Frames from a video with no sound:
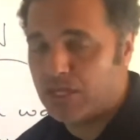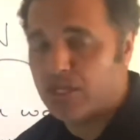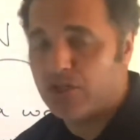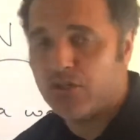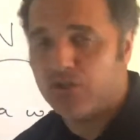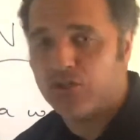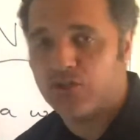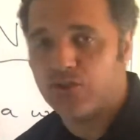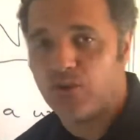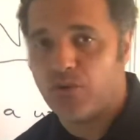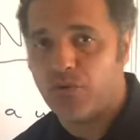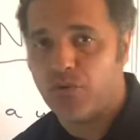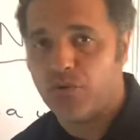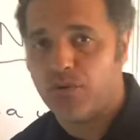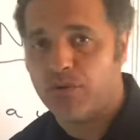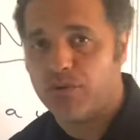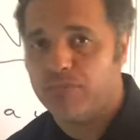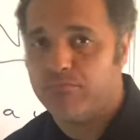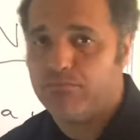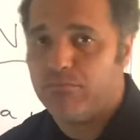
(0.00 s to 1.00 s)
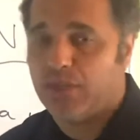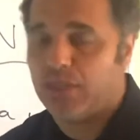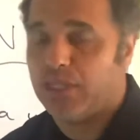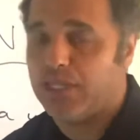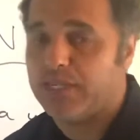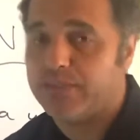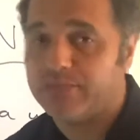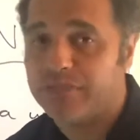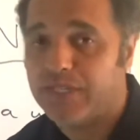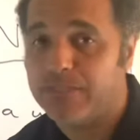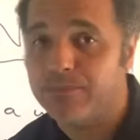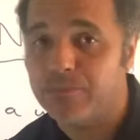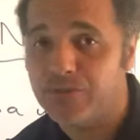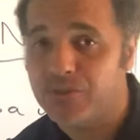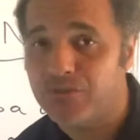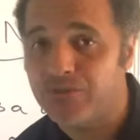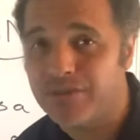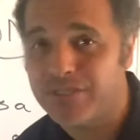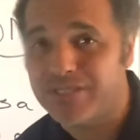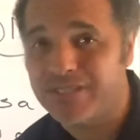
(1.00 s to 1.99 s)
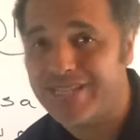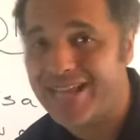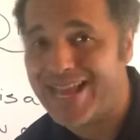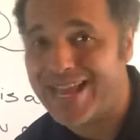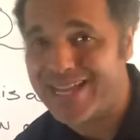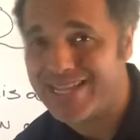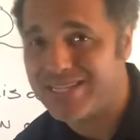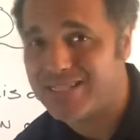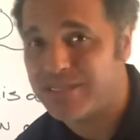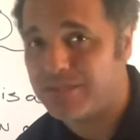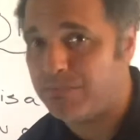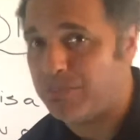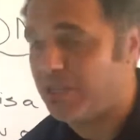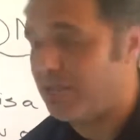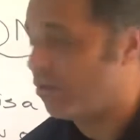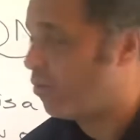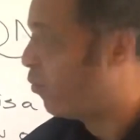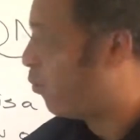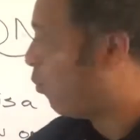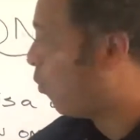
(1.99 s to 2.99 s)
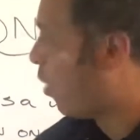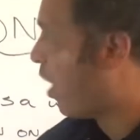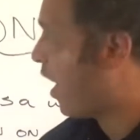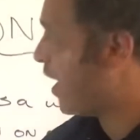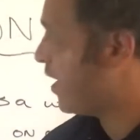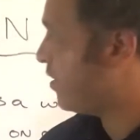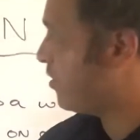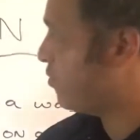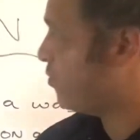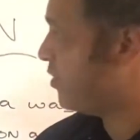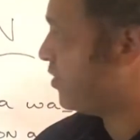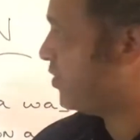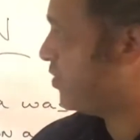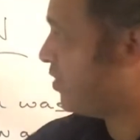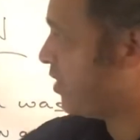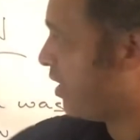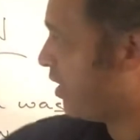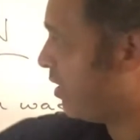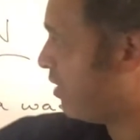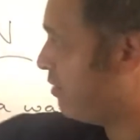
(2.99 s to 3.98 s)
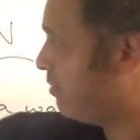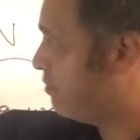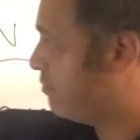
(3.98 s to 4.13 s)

So, a lot of times students ask me, why do we say